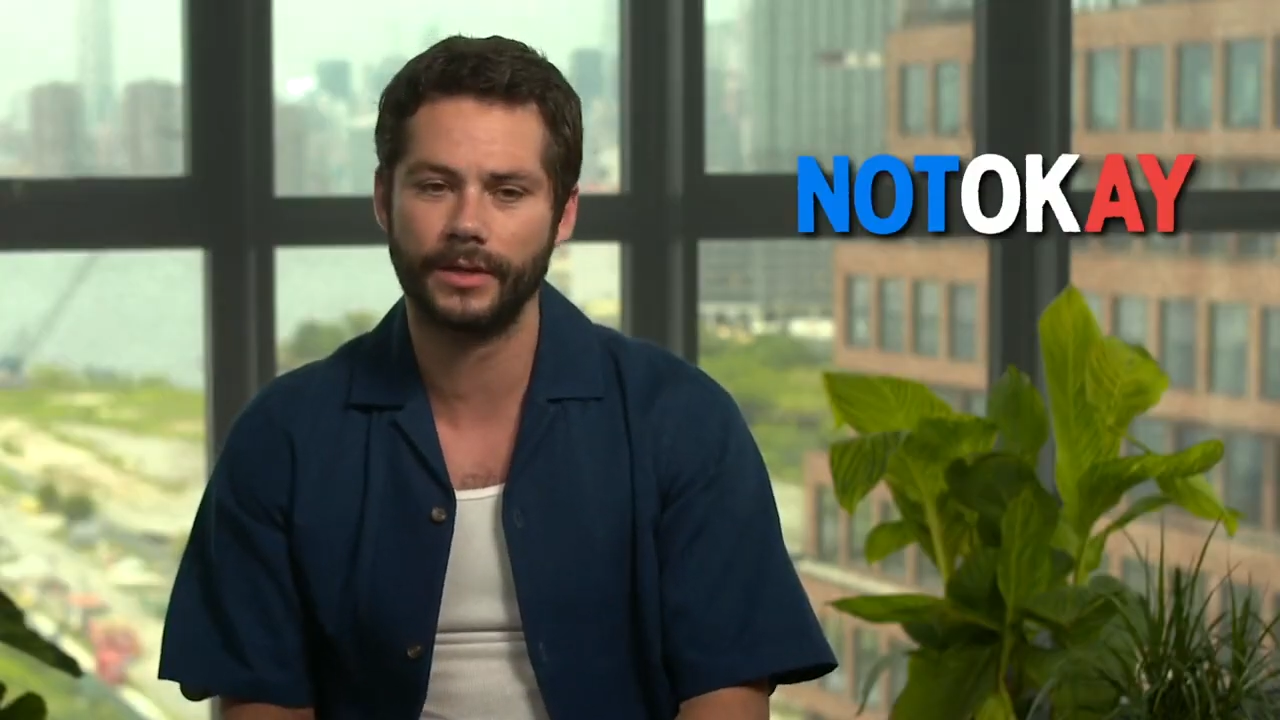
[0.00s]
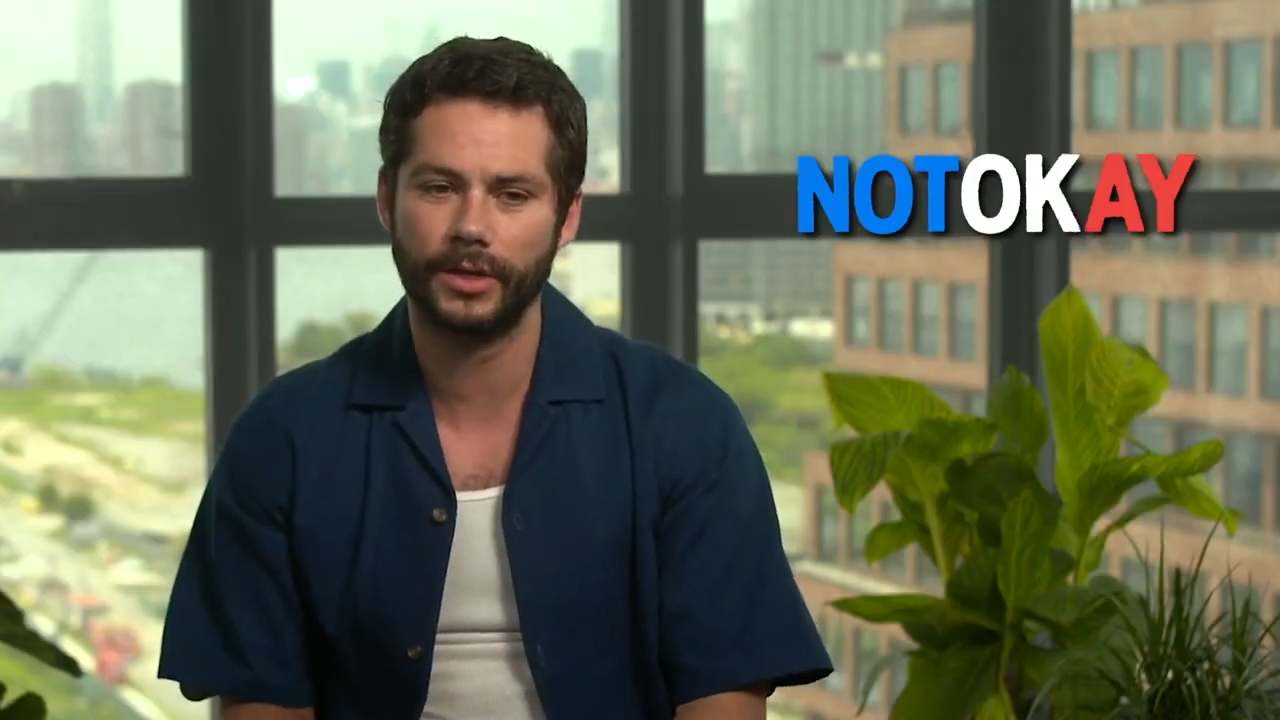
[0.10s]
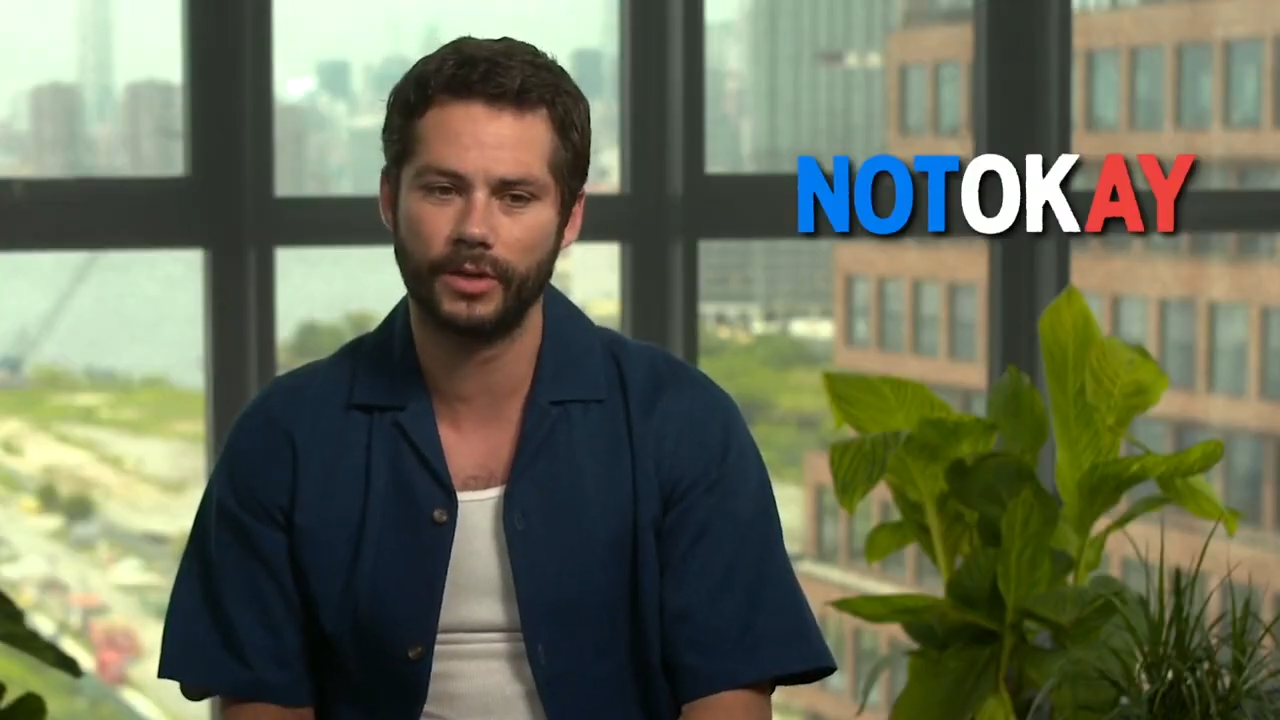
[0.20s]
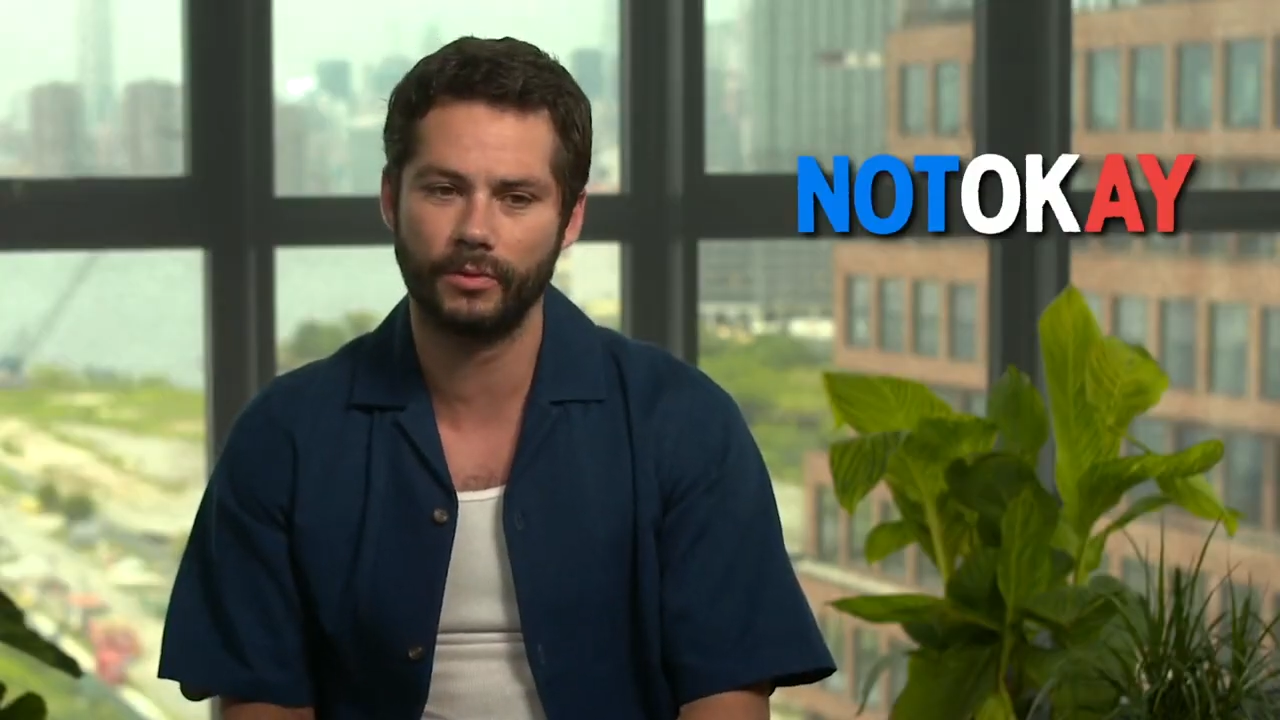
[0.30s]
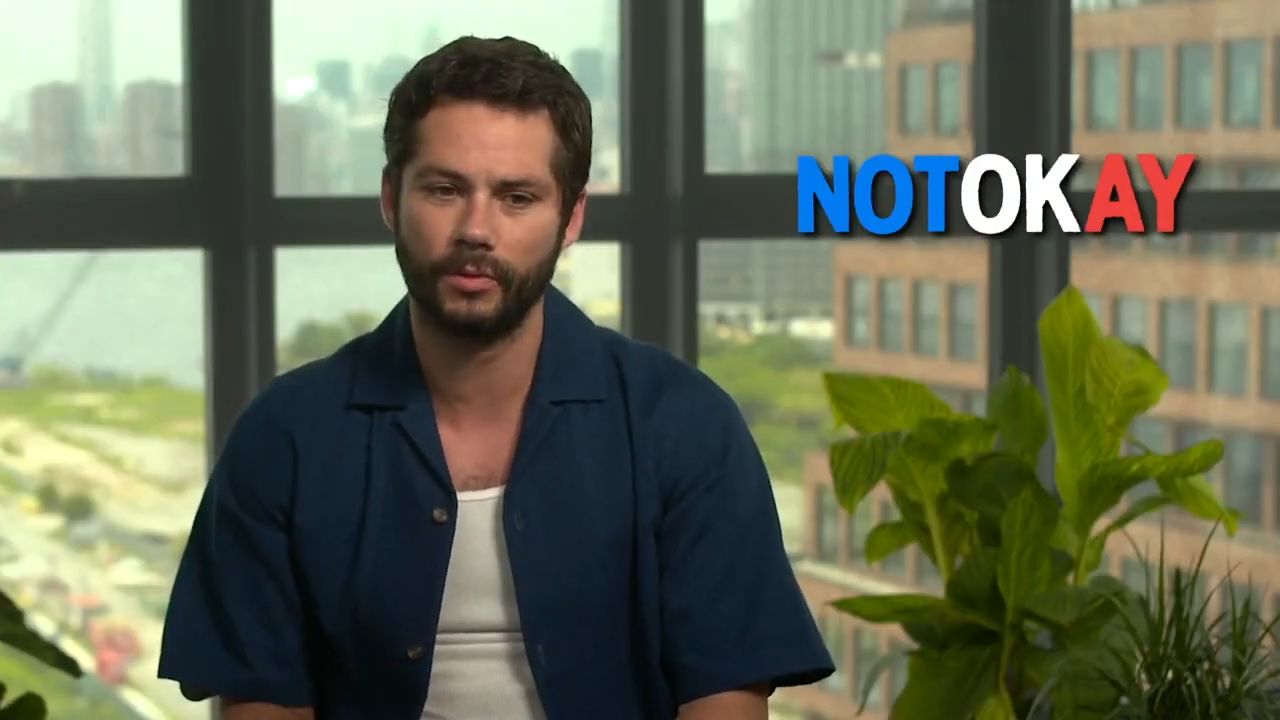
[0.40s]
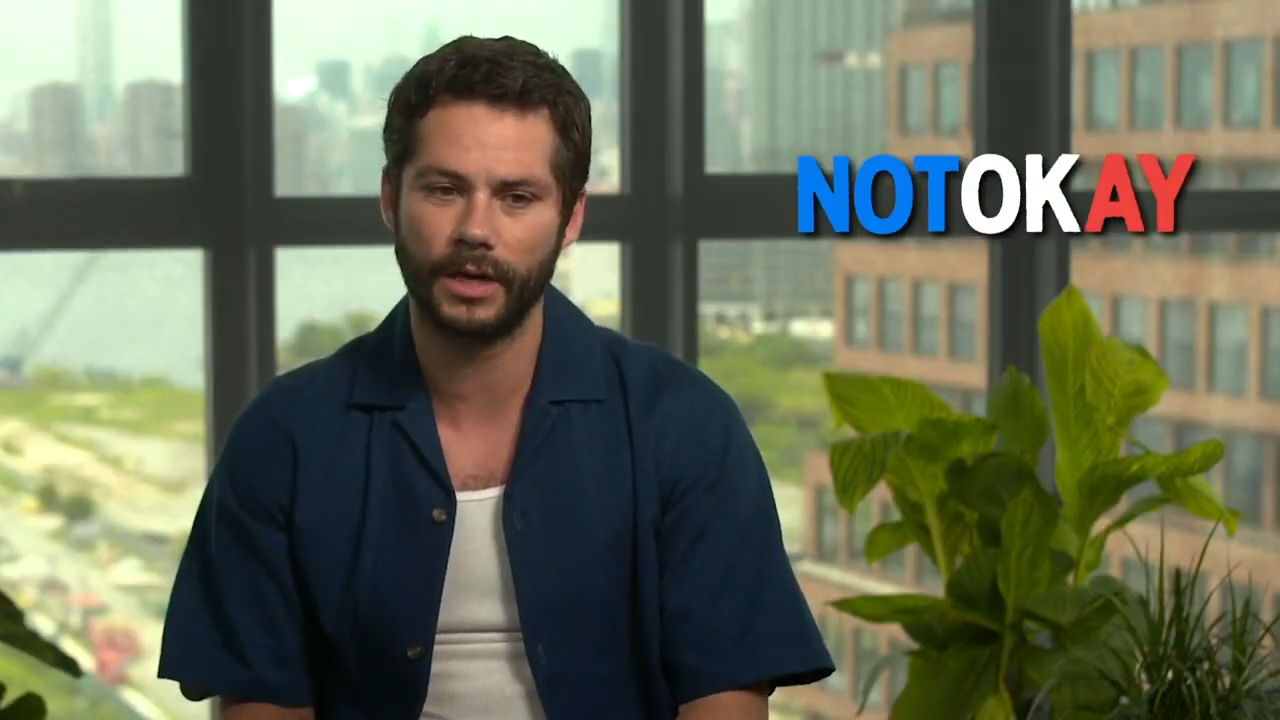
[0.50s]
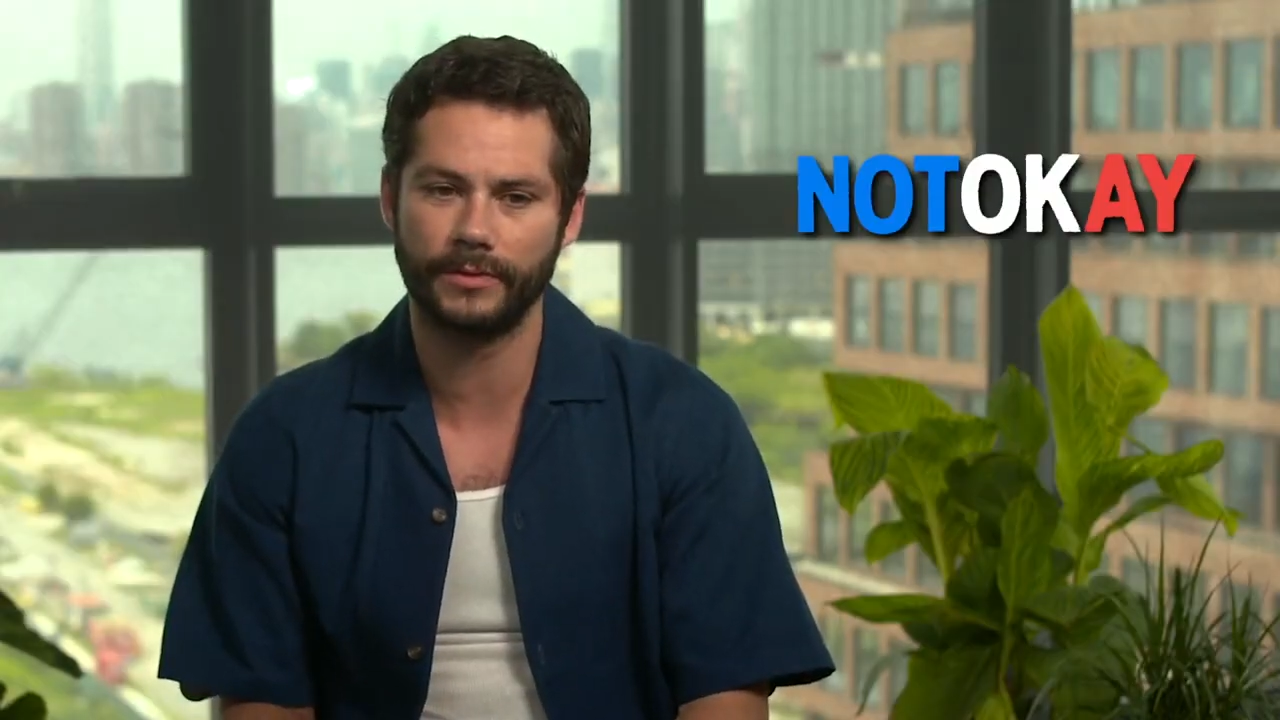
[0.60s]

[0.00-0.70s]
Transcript: You know, when